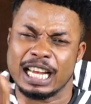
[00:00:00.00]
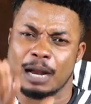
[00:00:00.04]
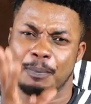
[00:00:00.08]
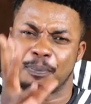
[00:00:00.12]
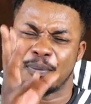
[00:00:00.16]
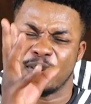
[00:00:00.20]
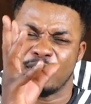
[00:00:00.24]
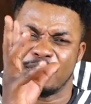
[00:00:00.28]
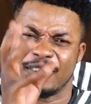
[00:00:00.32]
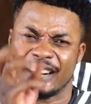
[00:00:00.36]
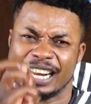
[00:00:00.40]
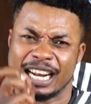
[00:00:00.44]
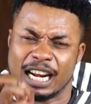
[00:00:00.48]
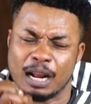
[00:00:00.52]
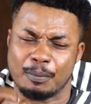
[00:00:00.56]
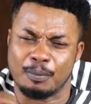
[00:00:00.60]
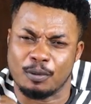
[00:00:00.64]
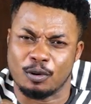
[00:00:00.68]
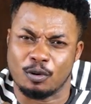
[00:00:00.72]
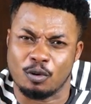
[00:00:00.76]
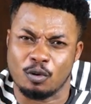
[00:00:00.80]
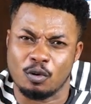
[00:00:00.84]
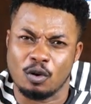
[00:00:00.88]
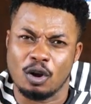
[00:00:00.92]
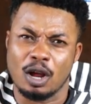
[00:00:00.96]
there a prophet Nana
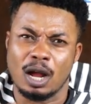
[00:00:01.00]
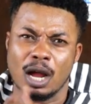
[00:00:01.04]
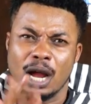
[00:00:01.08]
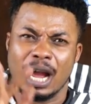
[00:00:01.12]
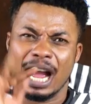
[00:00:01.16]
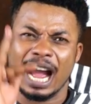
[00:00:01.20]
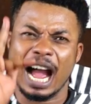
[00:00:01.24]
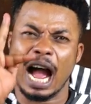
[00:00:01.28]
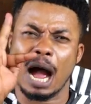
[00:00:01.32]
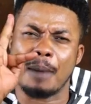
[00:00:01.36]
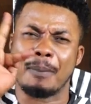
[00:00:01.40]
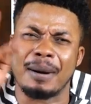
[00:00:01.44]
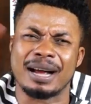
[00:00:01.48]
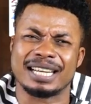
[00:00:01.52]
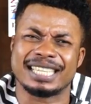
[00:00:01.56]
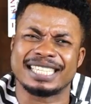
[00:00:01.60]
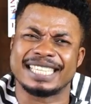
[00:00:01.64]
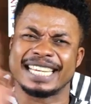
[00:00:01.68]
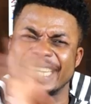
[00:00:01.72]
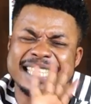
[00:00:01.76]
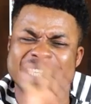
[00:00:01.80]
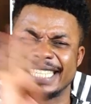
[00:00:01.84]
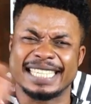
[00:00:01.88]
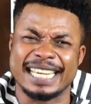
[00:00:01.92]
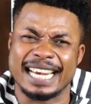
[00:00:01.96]
Poku? About
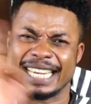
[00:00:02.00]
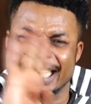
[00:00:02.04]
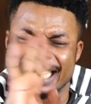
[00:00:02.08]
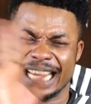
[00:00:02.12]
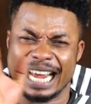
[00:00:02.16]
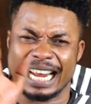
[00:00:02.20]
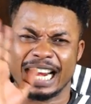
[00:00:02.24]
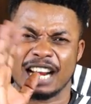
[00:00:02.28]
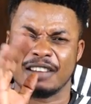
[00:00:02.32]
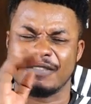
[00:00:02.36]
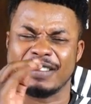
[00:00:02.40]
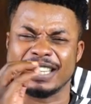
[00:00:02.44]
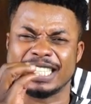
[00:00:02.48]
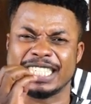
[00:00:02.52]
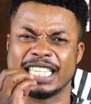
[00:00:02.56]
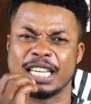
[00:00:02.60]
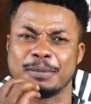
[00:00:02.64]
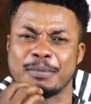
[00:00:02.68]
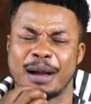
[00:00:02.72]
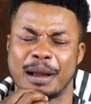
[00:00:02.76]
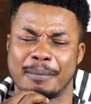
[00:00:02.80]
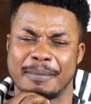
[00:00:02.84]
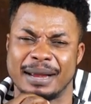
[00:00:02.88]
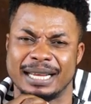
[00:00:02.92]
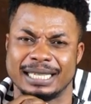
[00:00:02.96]
6 years, I never see
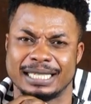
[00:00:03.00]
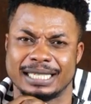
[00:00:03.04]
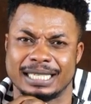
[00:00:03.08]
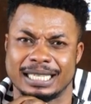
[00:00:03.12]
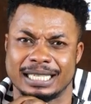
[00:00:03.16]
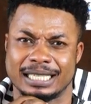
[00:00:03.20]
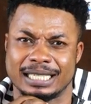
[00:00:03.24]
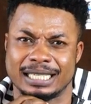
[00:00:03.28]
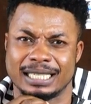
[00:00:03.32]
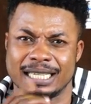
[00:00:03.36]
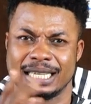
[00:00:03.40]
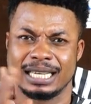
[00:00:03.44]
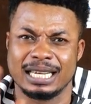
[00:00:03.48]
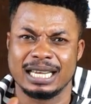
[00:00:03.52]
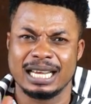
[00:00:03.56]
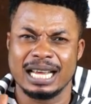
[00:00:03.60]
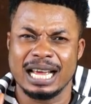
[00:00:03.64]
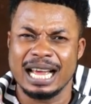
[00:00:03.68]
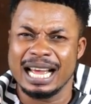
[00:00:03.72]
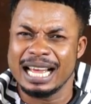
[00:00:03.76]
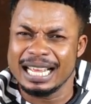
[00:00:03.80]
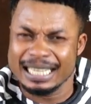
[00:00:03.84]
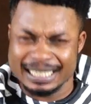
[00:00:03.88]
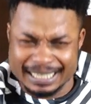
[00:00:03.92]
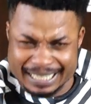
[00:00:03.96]
my menses.
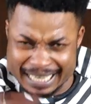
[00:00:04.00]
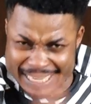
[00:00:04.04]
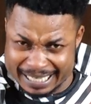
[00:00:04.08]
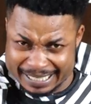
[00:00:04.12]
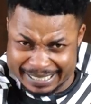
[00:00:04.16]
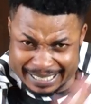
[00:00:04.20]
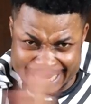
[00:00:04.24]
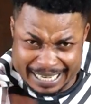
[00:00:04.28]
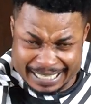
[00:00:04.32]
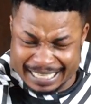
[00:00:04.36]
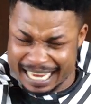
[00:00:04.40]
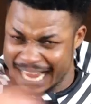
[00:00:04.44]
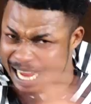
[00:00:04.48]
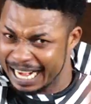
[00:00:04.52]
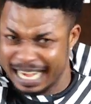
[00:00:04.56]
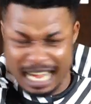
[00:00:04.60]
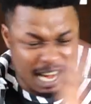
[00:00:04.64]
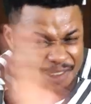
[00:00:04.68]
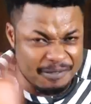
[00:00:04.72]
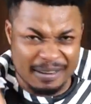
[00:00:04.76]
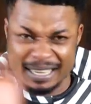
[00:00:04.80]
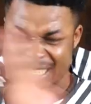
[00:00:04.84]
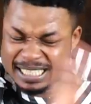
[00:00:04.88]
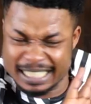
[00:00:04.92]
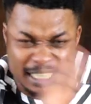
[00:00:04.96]
6 years, I
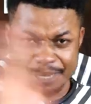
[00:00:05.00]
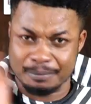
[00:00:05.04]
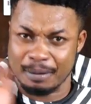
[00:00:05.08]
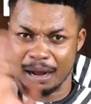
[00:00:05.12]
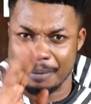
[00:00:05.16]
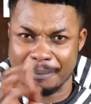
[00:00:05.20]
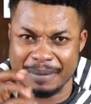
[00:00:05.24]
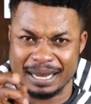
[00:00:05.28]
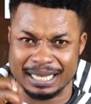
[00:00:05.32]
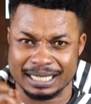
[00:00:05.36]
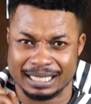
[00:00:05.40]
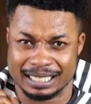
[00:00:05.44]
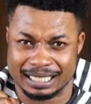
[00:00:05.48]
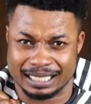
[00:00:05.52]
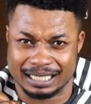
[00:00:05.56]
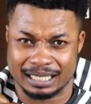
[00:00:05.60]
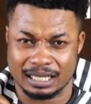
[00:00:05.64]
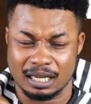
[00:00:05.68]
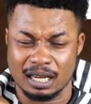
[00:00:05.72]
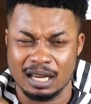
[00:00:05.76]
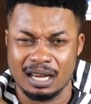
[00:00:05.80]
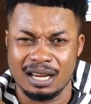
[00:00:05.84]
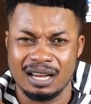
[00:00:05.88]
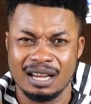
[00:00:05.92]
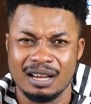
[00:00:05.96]
never see my menses.
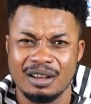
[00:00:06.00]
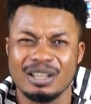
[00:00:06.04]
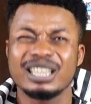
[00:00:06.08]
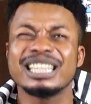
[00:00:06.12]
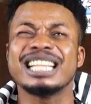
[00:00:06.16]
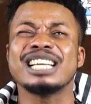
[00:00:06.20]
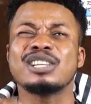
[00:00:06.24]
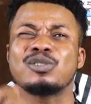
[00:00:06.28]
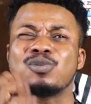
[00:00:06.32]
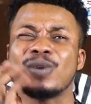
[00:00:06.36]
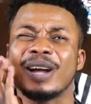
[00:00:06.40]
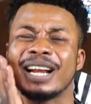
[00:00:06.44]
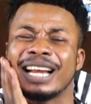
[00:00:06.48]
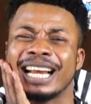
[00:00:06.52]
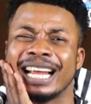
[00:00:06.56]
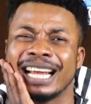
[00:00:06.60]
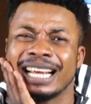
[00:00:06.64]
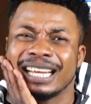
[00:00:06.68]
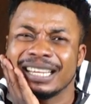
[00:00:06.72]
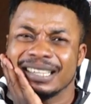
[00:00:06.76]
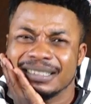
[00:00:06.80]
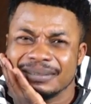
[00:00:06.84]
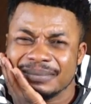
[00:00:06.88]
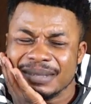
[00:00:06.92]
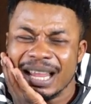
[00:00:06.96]
This one,
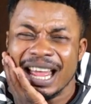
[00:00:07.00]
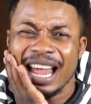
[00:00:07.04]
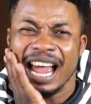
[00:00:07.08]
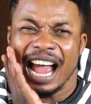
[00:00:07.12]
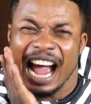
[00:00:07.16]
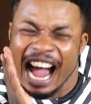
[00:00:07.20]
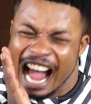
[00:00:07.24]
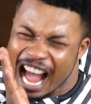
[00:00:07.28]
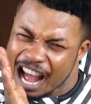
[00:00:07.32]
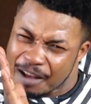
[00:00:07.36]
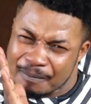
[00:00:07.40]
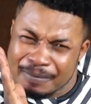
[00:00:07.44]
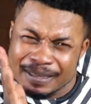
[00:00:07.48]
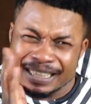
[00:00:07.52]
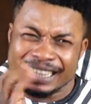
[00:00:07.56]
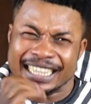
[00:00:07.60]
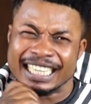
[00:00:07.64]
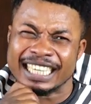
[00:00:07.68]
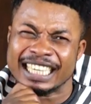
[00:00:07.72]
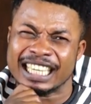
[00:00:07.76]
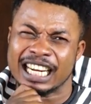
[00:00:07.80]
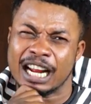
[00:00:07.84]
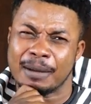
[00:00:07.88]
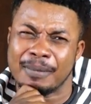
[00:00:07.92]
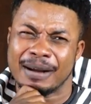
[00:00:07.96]
I've been
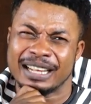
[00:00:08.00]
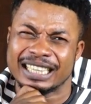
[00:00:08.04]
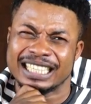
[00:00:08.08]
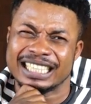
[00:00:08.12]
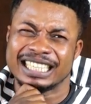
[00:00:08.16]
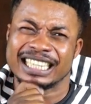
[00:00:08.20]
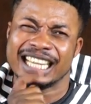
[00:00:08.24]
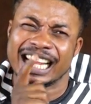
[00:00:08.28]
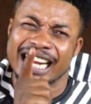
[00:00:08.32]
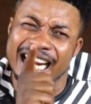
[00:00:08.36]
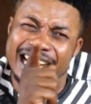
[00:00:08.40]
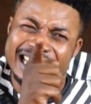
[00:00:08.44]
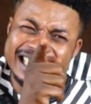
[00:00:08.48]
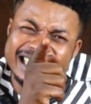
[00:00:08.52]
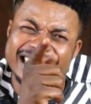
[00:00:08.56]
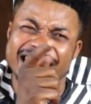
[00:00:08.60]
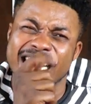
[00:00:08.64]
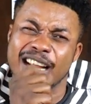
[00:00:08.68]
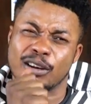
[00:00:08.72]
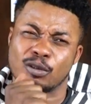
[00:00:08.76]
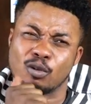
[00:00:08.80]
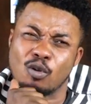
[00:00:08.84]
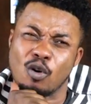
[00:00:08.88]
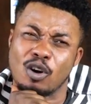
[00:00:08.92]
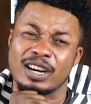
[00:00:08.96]
thinking about it, and I see
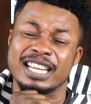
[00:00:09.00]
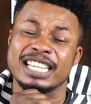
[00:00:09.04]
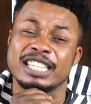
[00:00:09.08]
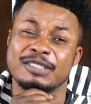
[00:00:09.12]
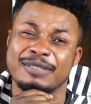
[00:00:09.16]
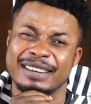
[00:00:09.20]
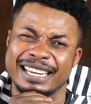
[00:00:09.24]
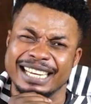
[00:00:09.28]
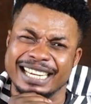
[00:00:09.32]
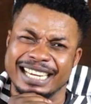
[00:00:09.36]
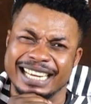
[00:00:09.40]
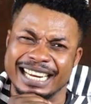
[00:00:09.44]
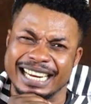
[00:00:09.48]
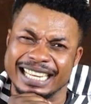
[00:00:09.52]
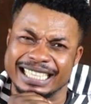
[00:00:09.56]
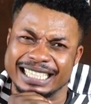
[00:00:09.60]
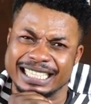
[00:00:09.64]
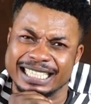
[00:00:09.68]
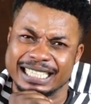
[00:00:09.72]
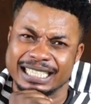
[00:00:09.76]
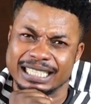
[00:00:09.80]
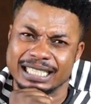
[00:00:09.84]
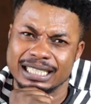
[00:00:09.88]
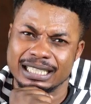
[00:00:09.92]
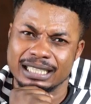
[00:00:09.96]
that God is very
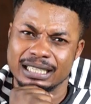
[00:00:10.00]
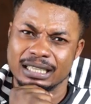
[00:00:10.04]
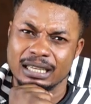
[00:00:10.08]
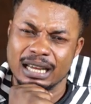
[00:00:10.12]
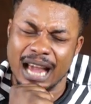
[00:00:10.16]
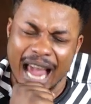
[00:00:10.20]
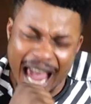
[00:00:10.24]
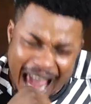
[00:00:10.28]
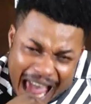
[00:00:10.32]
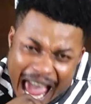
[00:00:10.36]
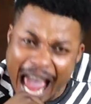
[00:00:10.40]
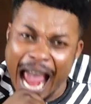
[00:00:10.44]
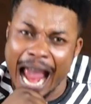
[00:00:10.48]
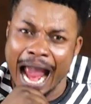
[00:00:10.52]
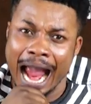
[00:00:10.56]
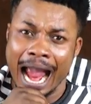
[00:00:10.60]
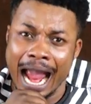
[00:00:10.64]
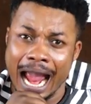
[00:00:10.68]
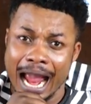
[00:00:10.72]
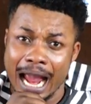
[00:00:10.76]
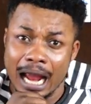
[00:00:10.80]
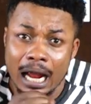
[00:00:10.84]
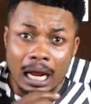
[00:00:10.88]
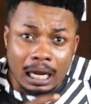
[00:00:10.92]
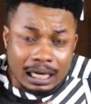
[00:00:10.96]
great. Hey,
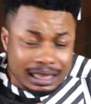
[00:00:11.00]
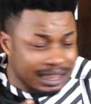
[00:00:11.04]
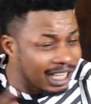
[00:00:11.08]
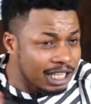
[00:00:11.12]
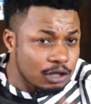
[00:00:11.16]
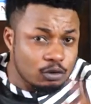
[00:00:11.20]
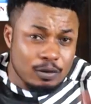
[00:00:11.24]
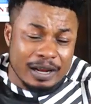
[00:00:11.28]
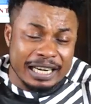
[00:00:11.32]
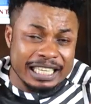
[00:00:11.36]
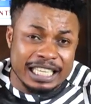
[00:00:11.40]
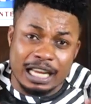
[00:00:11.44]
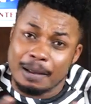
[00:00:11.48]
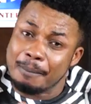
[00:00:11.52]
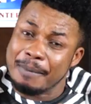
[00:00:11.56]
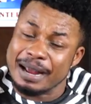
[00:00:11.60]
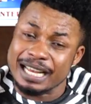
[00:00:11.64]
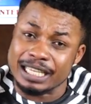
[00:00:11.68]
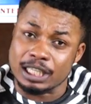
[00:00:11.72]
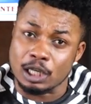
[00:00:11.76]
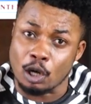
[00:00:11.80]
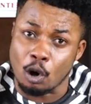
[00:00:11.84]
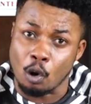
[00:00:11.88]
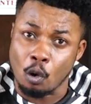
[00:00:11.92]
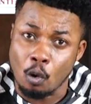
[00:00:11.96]
this one is
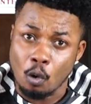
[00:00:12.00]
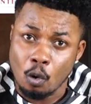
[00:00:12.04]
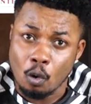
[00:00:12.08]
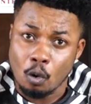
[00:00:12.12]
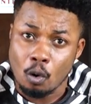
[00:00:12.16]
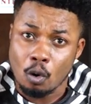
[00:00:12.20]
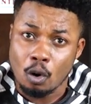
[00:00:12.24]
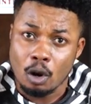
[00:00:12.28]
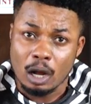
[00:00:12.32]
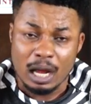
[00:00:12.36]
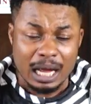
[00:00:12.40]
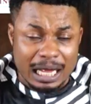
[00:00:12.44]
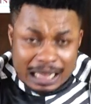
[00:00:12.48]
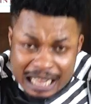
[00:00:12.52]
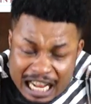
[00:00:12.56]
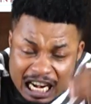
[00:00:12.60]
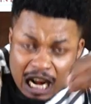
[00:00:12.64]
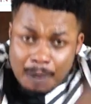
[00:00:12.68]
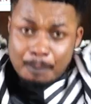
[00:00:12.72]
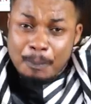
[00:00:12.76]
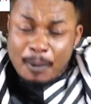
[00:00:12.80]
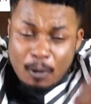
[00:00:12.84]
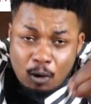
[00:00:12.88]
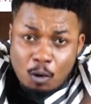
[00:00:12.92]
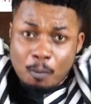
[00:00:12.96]
amazing.
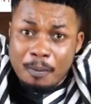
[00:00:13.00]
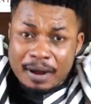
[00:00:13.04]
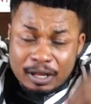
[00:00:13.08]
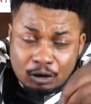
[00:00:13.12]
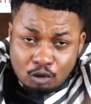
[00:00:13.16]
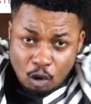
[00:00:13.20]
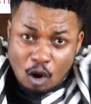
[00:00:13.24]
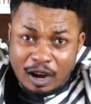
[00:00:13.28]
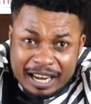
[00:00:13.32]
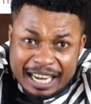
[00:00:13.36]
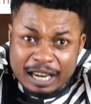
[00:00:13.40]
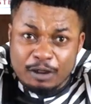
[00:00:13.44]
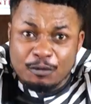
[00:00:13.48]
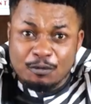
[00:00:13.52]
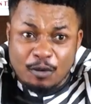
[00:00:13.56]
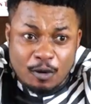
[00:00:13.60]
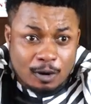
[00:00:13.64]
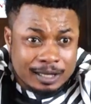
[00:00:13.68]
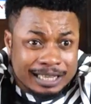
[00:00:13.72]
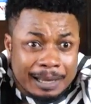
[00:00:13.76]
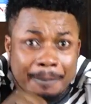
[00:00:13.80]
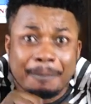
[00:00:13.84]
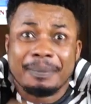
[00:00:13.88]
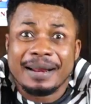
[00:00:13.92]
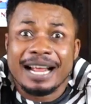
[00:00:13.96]
Nana Poku, me talking
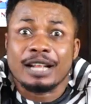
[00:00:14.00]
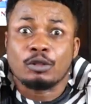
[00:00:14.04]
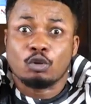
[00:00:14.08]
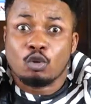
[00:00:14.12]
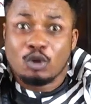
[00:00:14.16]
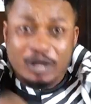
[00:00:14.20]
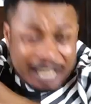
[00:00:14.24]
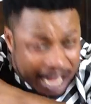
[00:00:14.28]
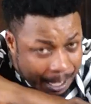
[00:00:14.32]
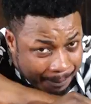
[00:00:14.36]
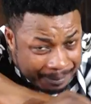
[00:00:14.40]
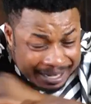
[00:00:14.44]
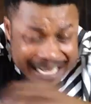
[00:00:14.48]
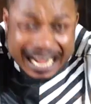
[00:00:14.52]
for the blood to come